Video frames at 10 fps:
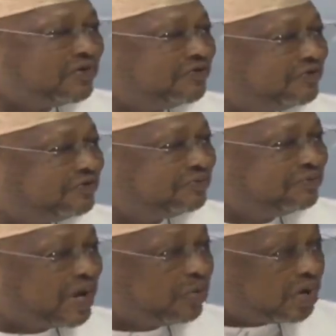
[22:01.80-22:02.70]
of
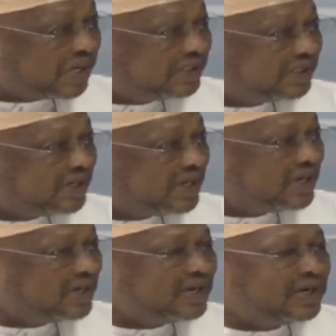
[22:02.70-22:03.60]
my words.
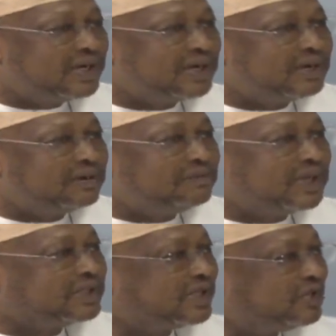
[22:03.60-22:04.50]

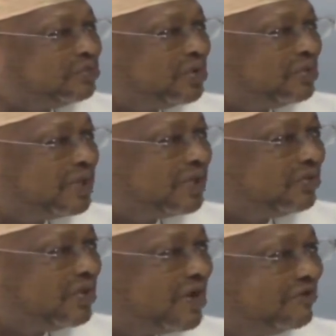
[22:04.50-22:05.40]
As a diplomat,
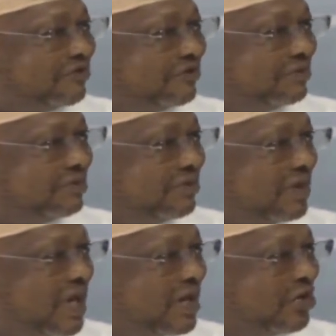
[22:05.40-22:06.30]
we have
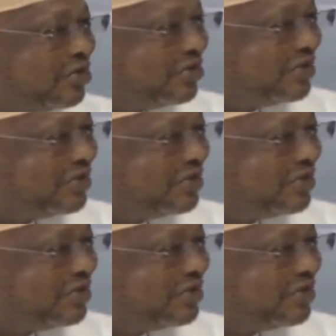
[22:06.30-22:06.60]
learned not to